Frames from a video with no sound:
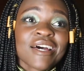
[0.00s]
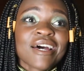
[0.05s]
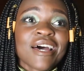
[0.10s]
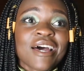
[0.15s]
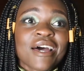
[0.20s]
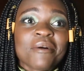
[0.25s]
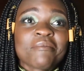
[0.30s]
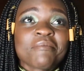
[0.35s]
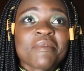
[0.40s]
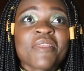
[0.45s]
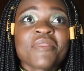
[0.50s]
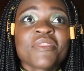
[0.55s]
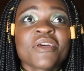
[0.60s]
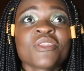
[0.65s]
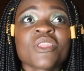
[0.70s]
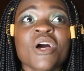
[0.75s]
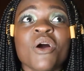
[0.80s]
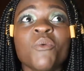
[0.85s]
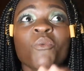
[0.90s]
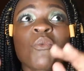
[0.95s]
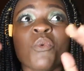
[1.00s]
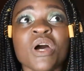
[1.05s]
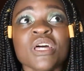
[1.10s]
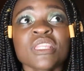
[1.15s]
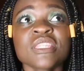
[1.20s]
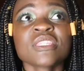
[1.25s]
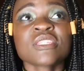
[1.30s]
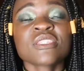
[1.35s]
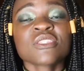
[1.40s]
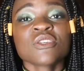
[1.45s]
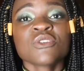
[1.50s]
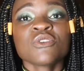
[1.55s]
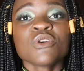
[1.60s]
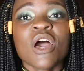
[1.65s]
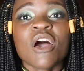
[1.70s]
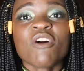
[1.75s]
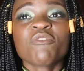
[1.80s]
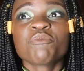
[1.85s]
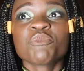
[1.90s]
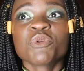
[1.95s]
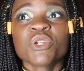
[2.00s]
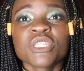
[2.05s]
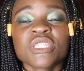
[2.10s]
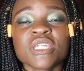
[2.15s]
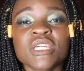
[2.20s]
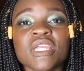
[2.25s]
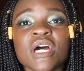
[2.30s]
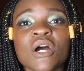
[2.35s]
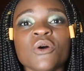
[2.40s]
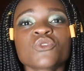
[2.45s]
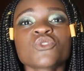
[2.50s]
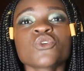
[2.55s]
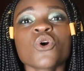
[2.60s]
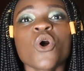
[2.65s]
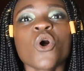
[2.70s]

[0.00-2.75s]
And then now once I've printed out